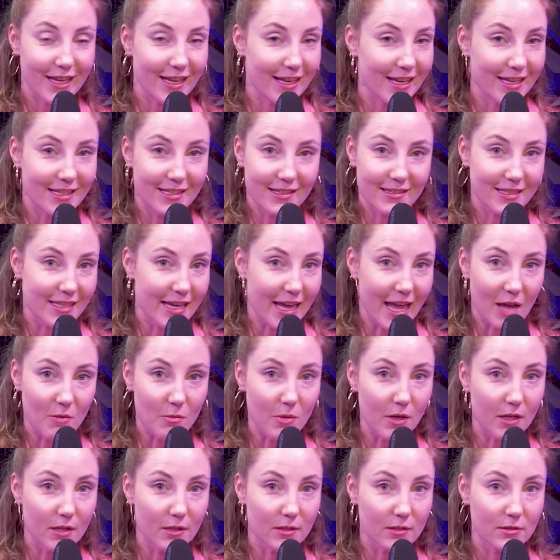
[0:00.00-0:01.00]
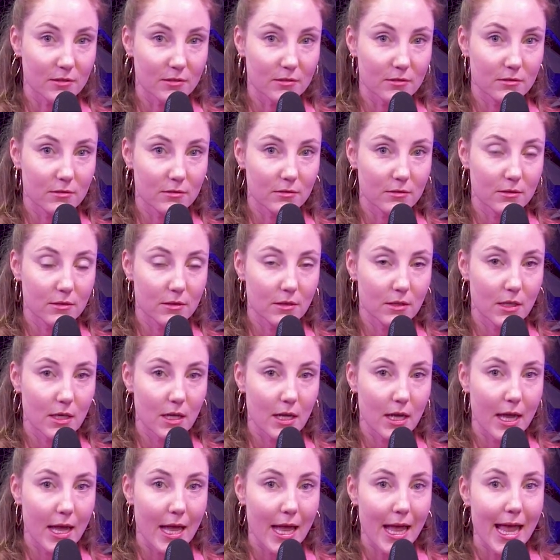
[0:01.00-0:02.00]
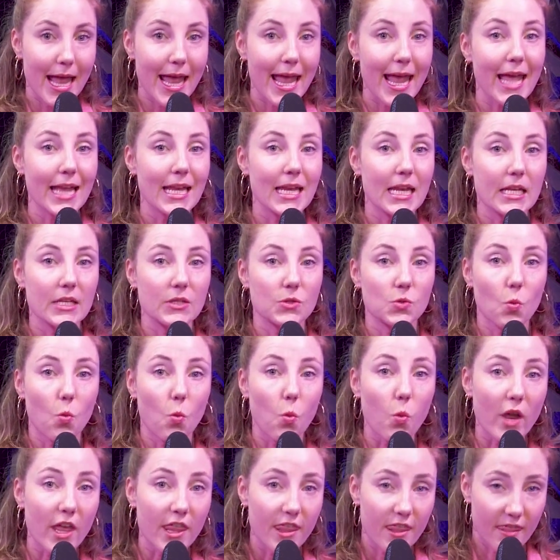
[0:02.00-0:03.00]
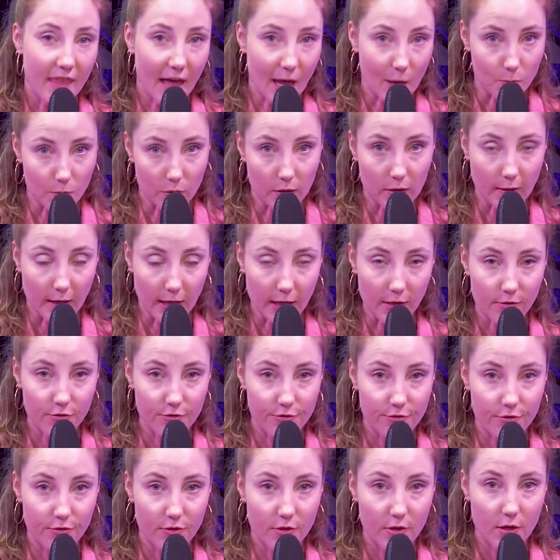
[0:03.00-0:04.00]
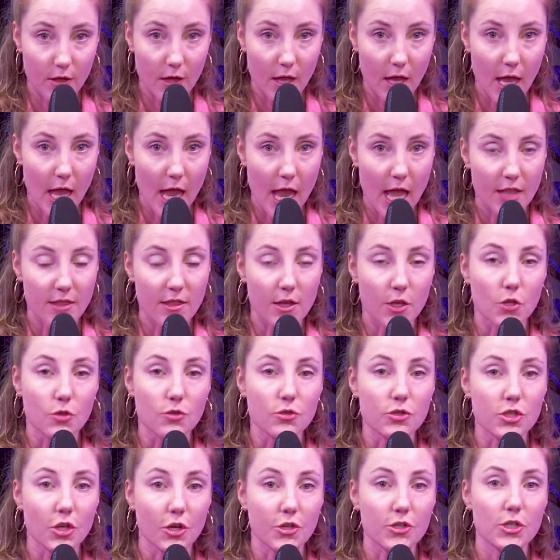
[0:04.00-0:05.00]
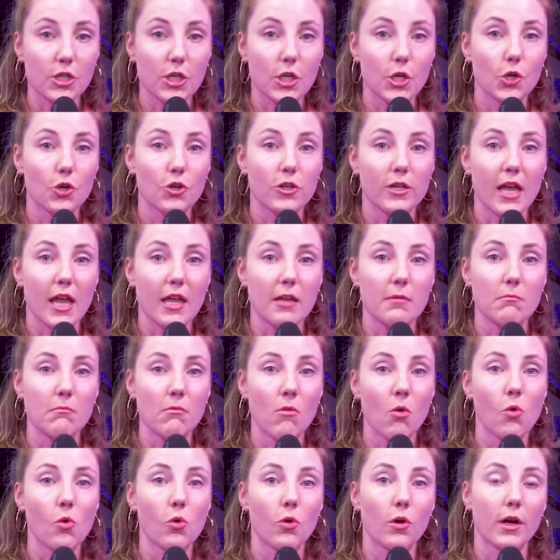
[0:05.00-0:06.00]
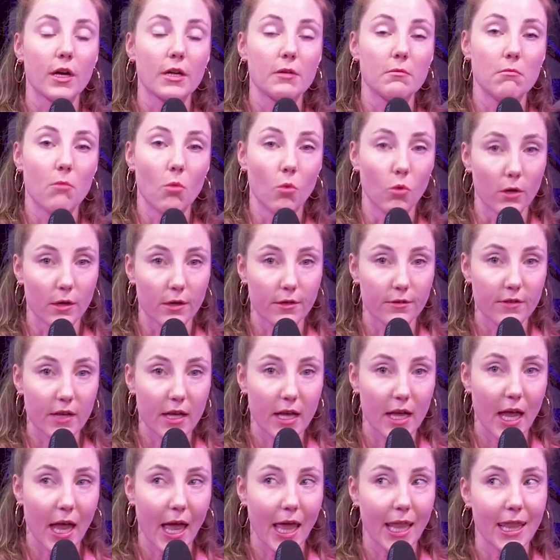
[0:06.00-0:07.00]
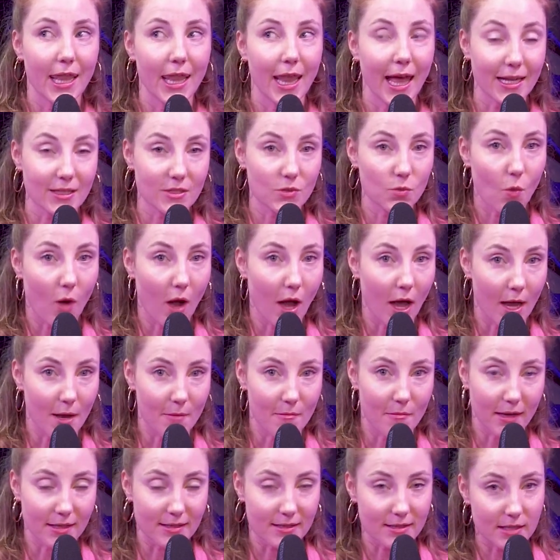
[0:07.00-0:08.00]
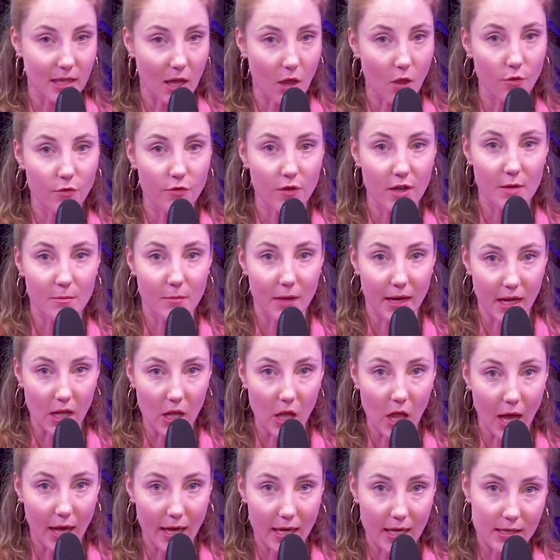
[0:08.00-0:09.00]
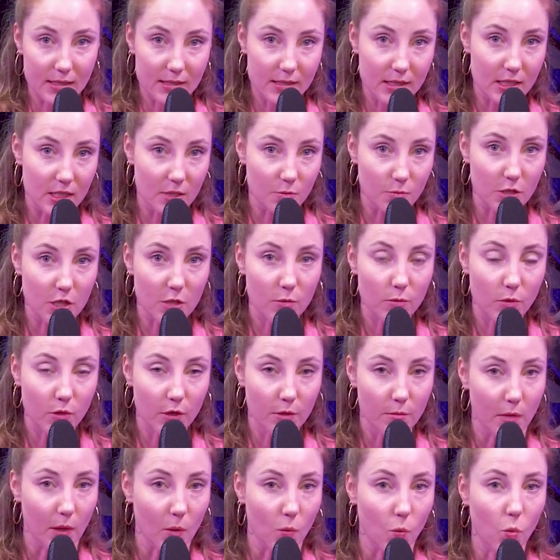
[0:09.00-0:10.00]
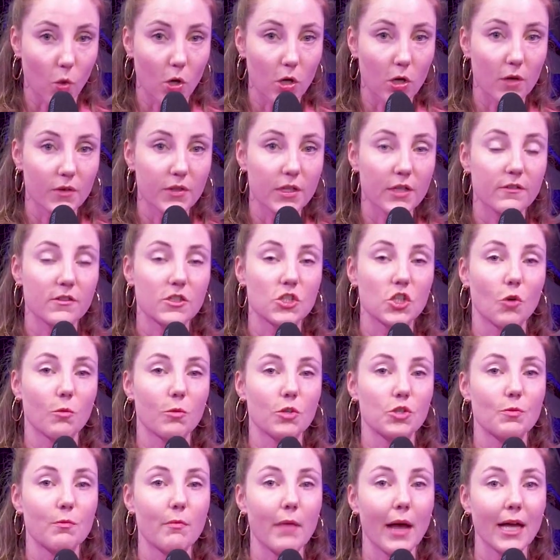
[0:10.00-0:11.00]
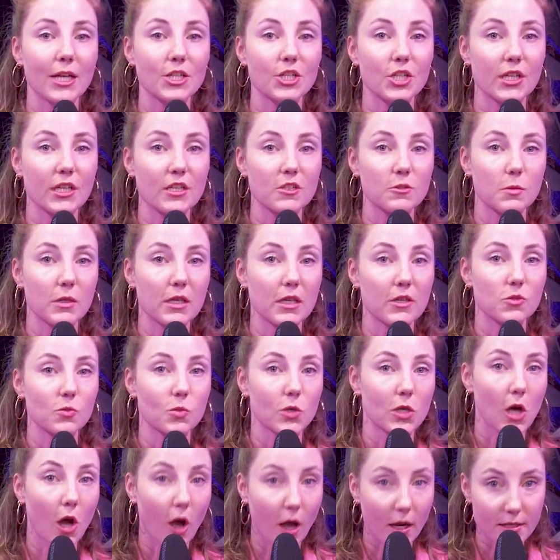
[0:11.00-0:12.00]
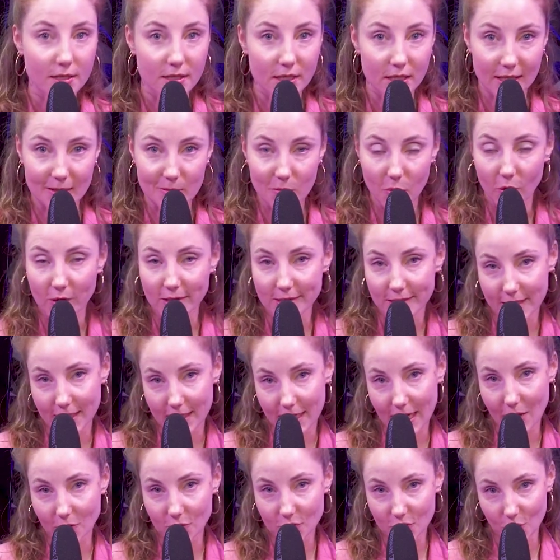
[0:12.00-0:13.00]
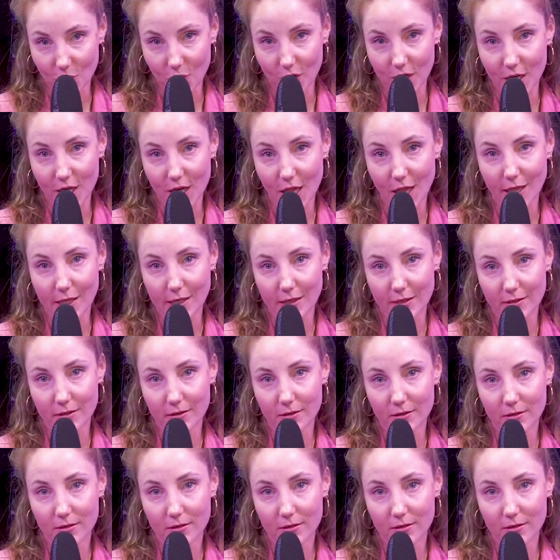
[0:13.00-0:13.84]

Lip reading: it doesn't happen. And it is with that belief that you start to create more and more of it. And that's why myself and my clients and the people in my world have so much magic, is because we're constantly pointing it out to one another.